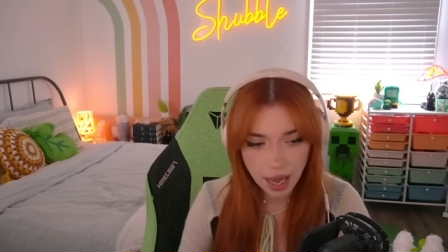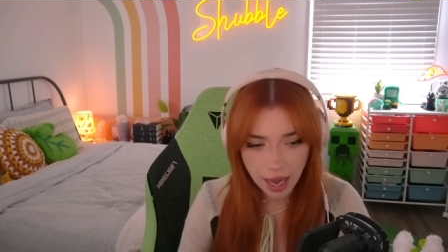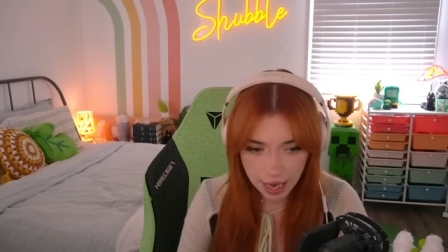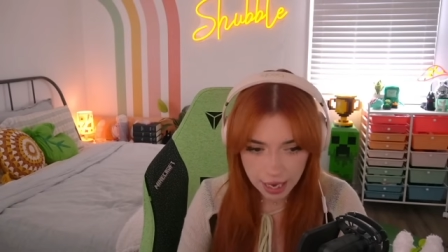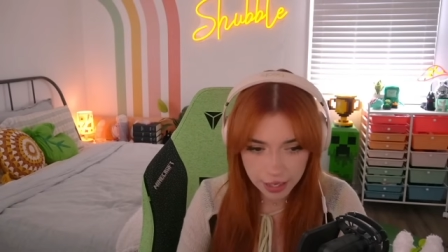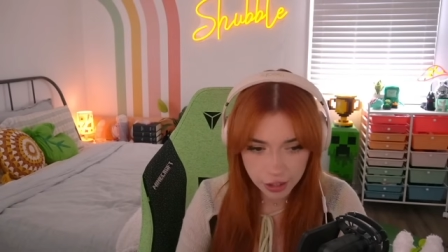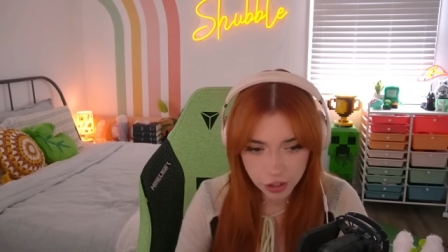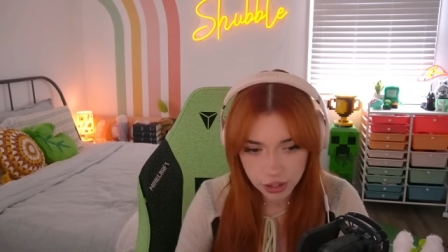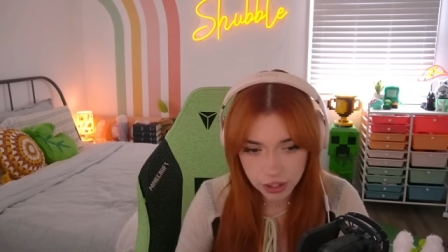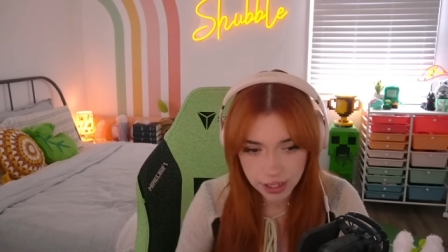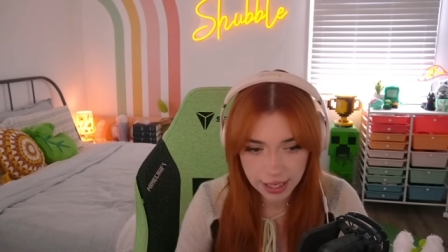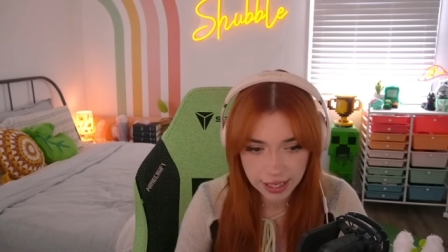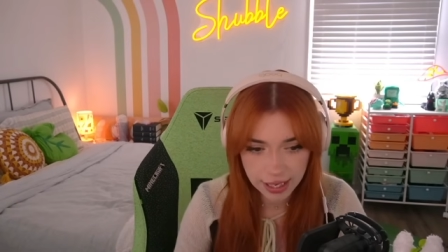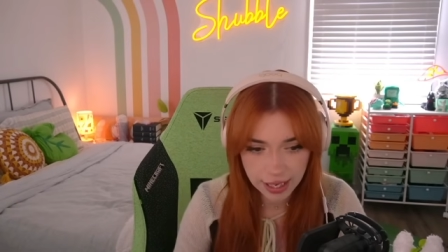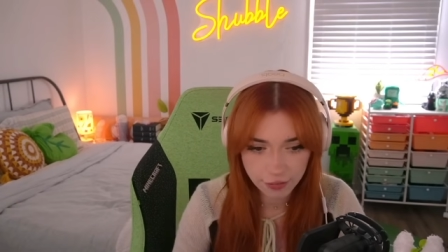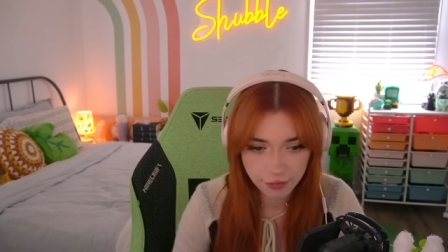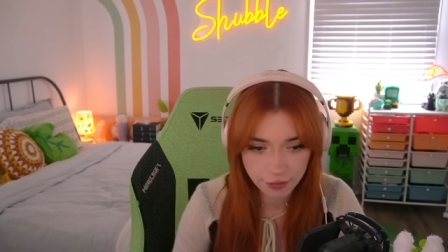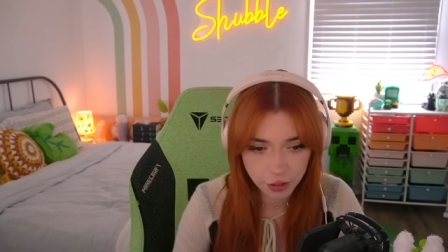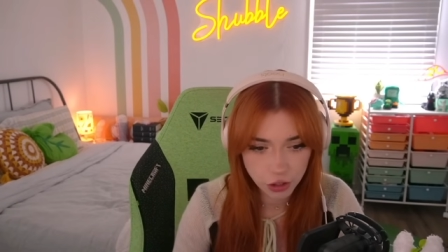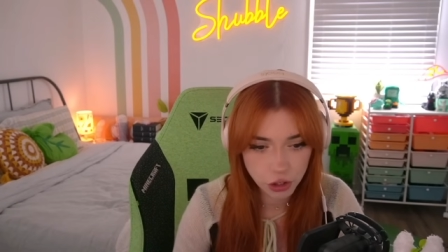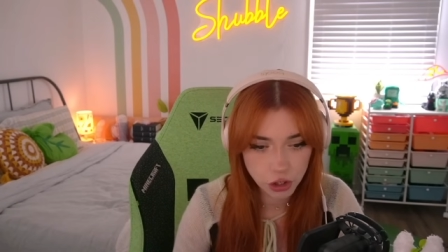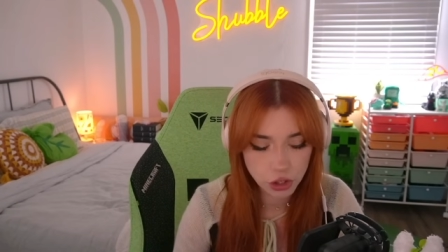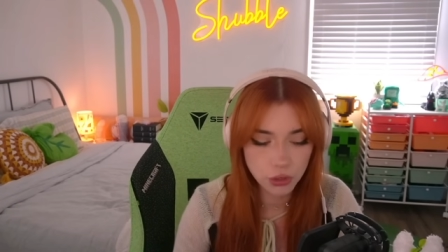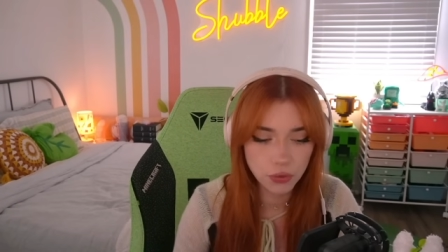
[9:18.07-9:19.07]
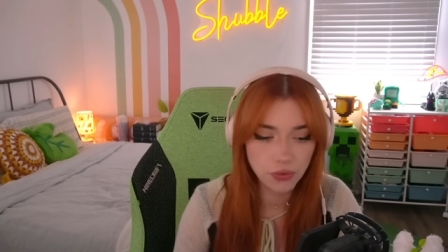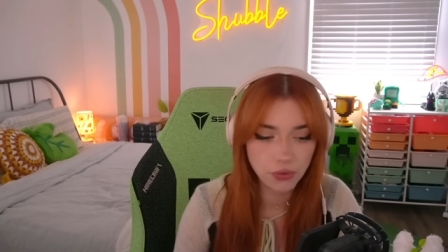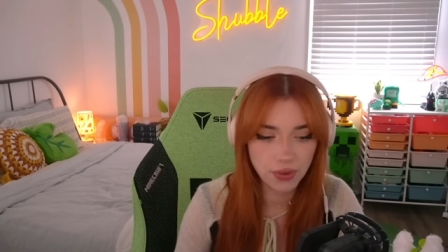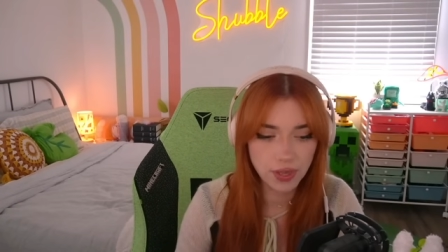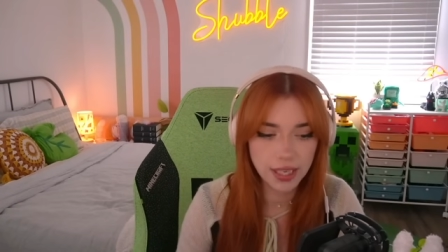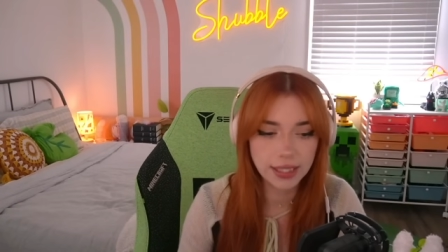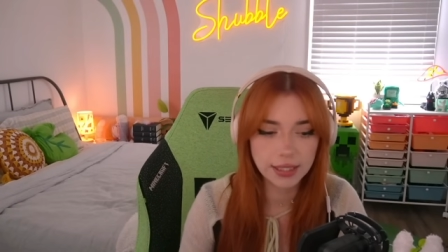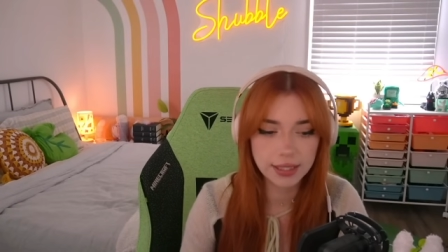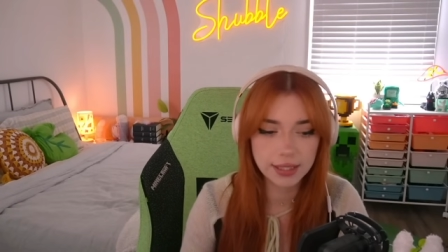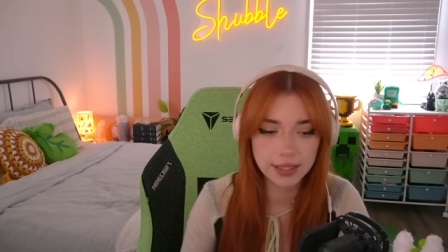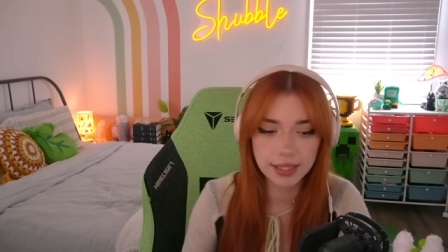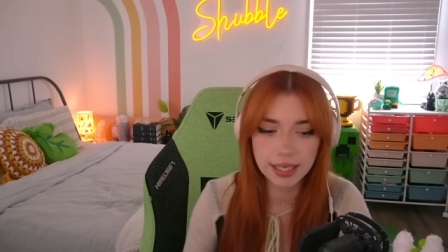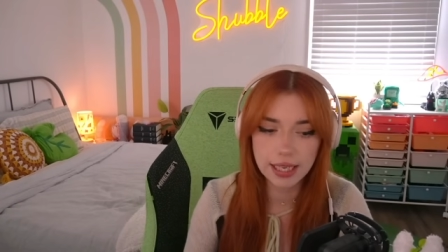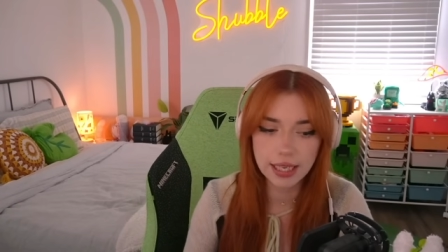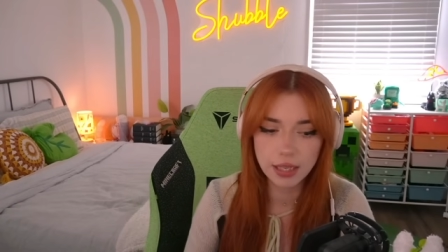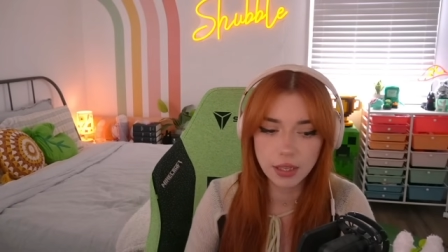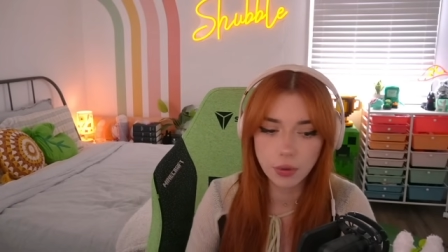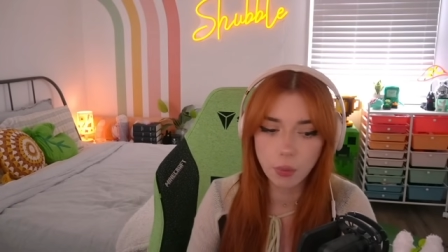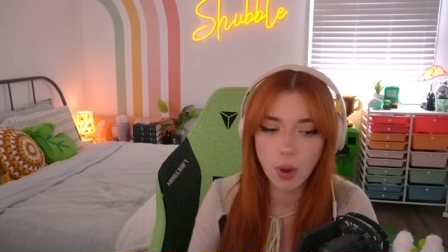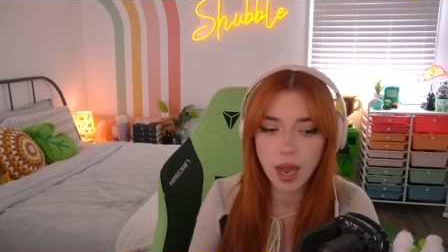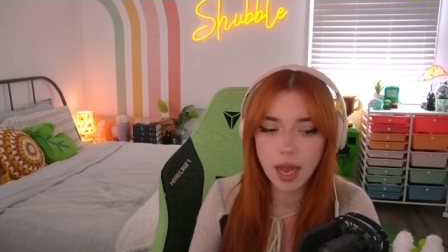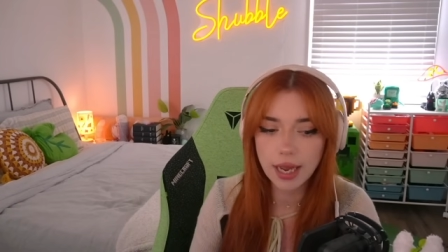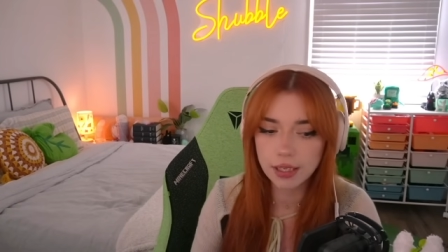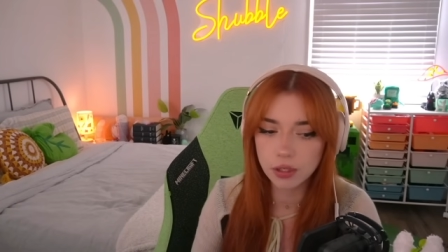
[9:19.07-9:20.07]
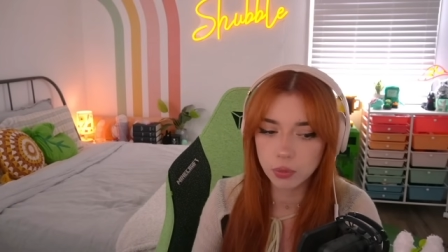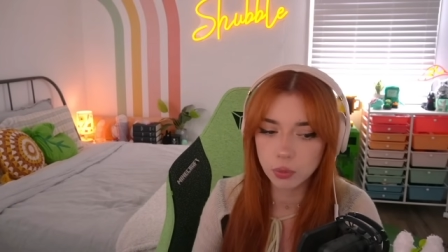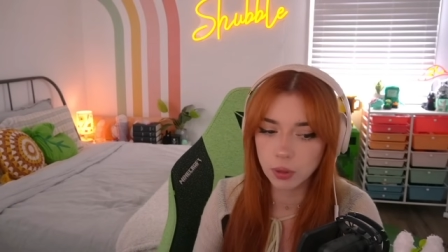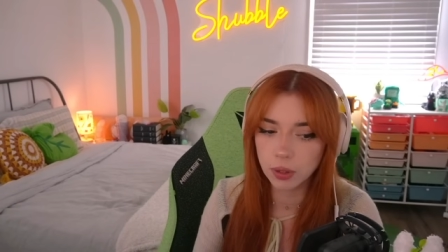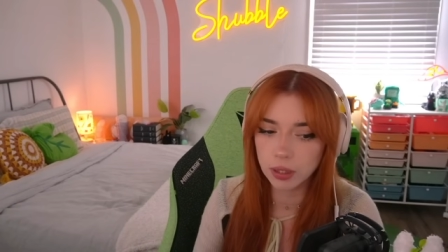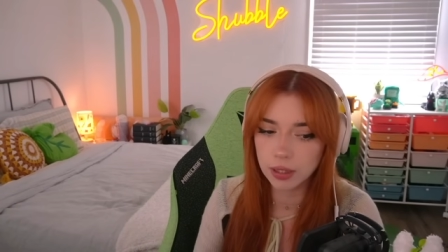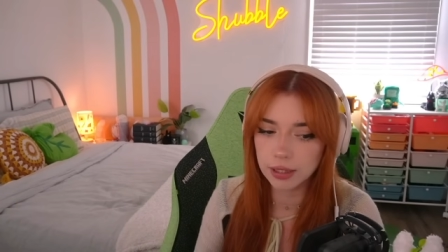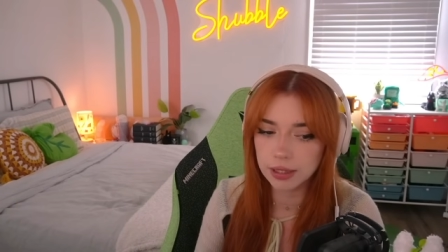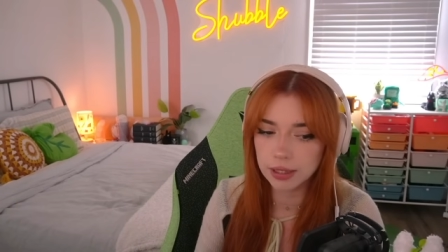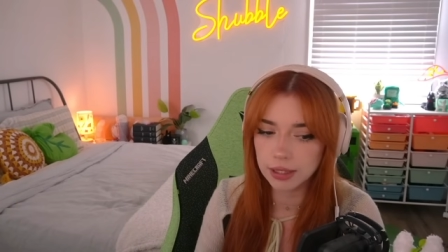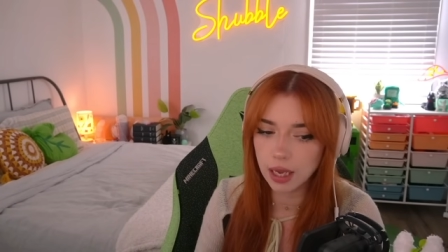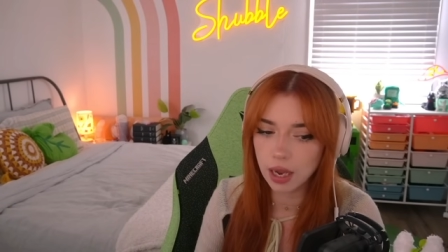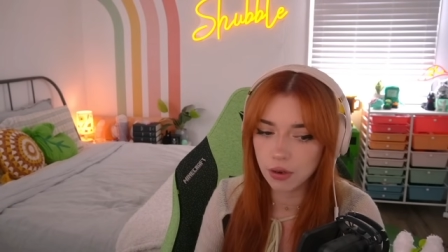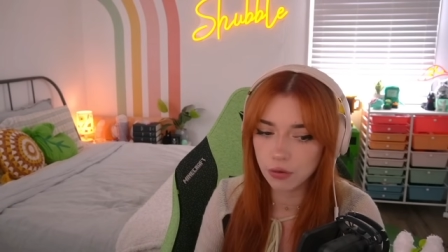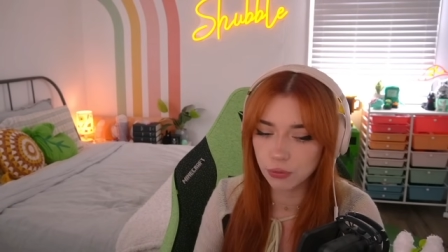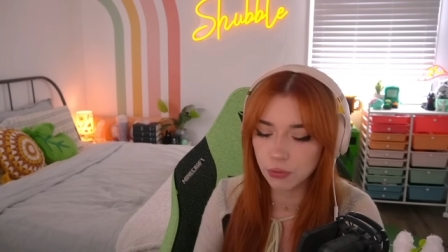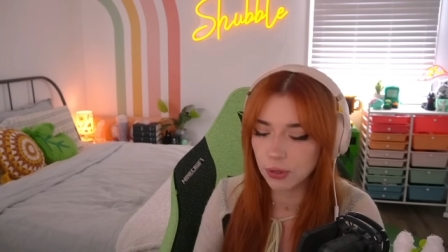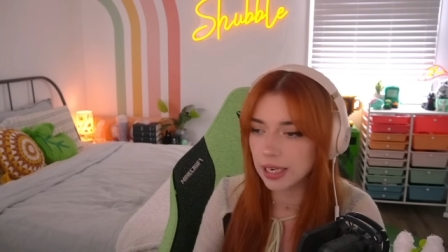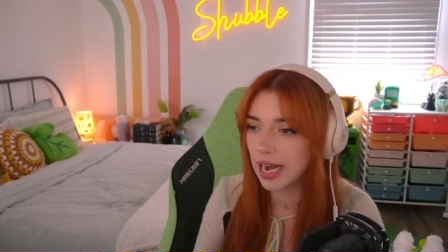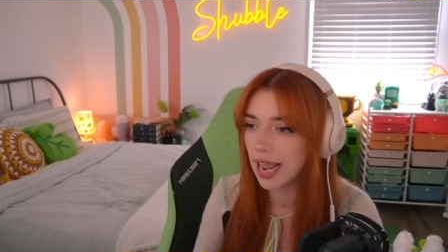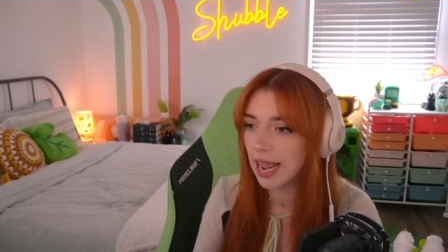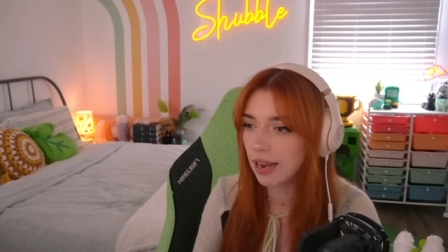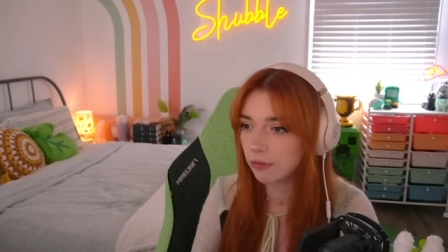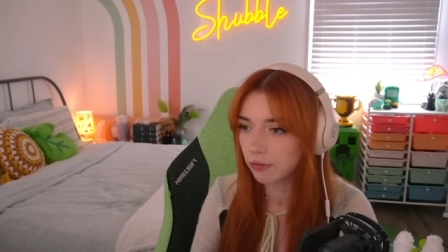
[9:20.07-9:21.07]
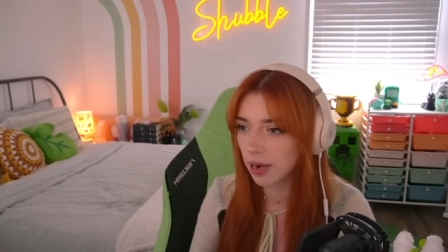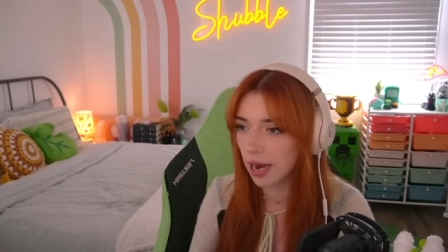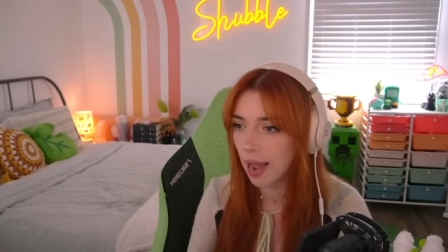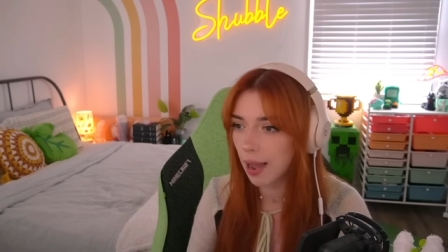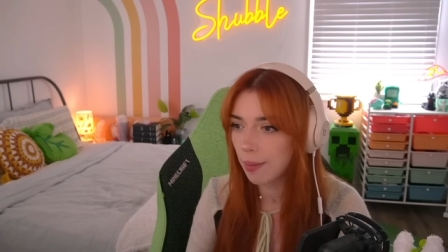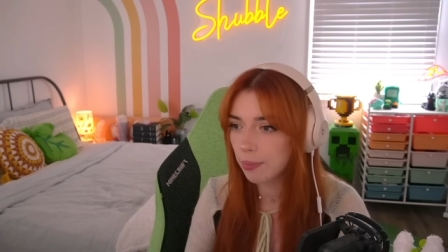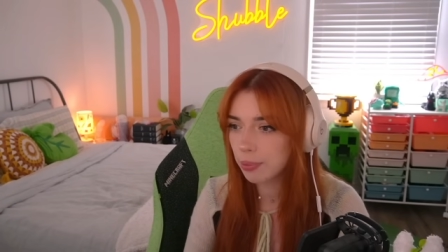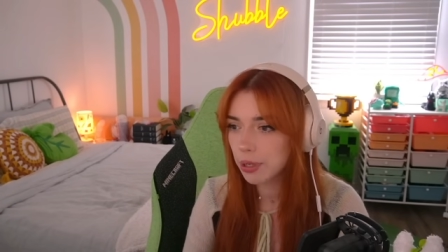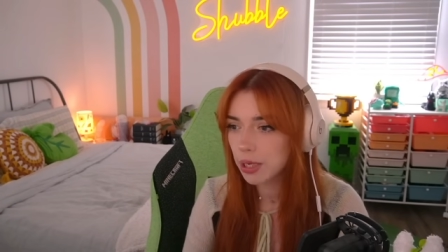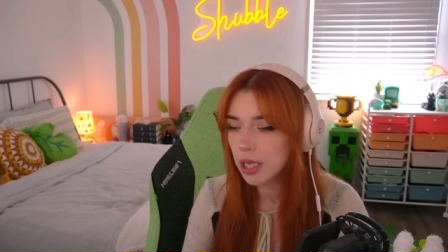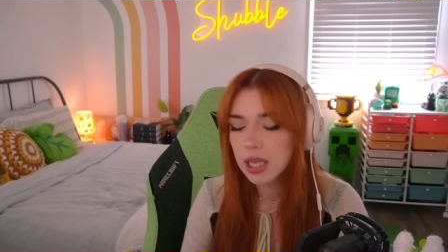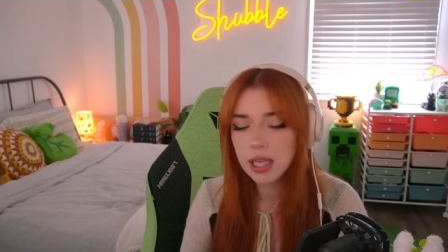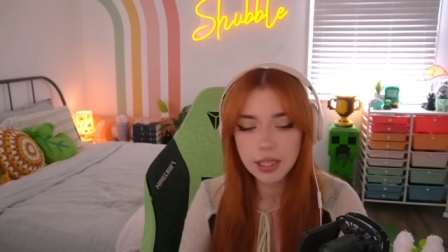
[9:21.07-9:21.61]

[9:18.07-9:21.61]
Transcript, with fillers: I just think if the shoe fits, in the wise words of Renee Rapp,